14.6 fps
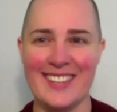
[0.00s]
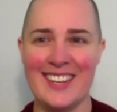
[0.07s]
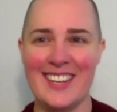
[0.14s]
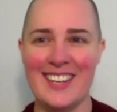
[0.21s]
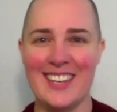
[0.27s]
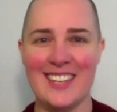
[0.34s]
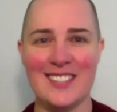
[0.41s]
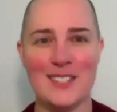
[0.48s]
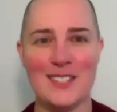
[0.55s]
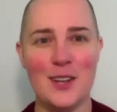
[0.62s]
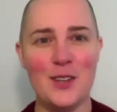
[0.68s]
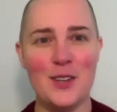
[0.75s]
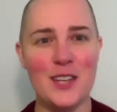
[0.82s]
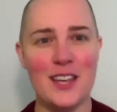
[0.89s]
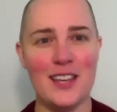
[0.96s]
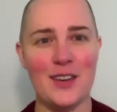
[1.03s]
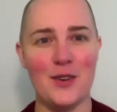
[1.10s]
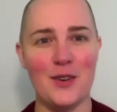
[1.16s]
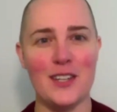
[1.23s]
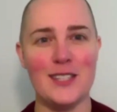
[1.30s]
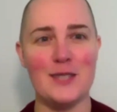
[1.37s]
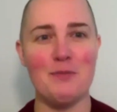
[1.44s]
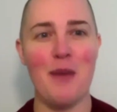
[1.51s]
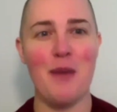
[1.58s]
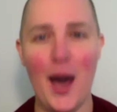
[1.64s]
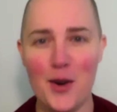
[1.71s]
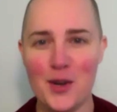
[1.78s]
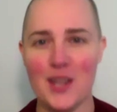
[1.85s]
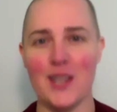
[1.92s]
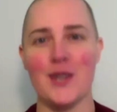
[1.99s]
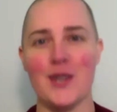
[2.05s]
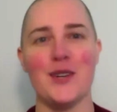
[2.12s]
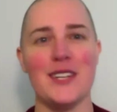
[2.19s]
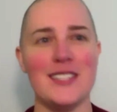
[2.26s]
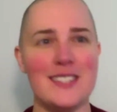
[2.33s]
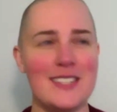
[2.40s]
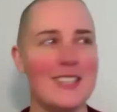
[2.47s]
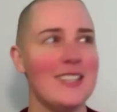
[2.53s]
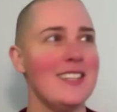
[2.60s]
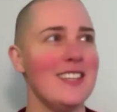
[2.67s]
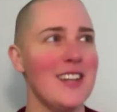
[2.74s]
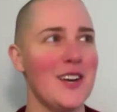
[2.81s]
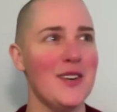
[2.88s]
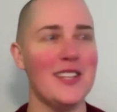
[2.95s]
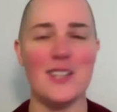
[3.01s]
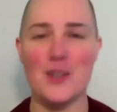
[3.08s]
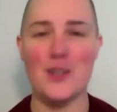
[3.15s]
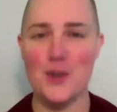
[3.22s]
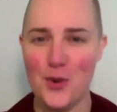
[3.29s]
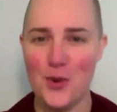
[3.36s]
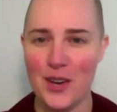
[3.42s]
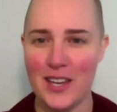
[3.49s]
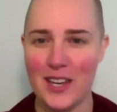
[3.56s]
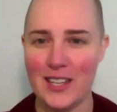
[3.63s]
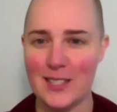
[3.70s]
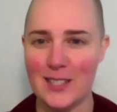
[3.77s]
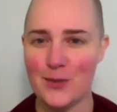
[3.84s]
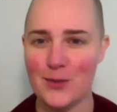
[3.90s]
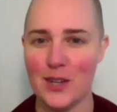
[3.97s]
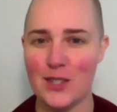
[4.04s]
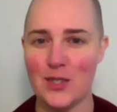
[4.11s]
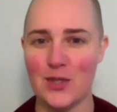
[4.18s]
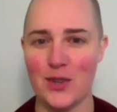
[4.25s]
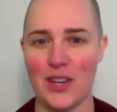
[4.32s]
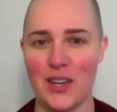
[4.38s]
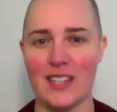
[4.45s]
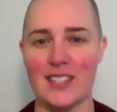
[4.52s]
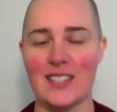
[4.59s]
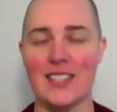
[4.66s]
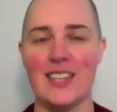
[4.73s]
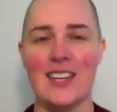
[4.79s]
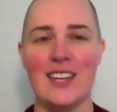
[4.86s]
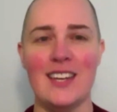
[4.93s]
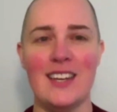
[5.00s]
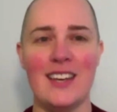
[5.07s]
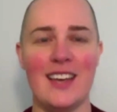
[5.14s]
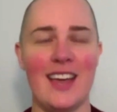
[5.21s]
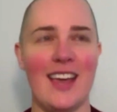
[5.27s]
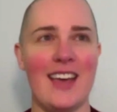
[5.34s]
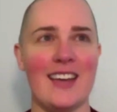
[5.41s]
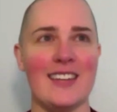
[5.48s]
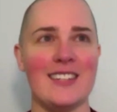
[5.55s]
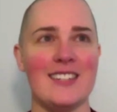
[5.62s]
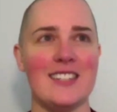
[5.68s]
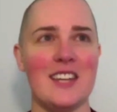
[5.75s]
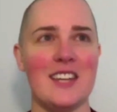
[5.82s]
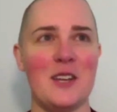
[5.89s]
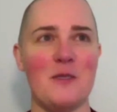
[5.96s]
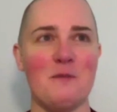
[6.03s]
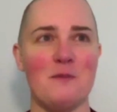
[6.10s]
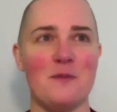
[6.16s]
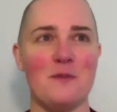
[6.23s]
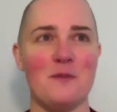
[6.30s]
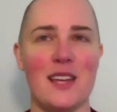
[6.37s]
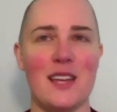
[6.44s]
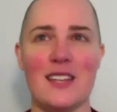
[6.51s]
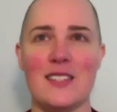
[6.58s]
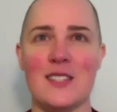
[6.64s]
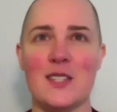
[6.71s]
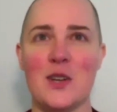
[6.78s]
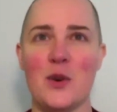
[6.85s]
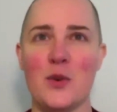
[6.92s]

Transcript: It's sulking, or it's pouting, or it's, you know, it's annoyed, it's frustrated. And so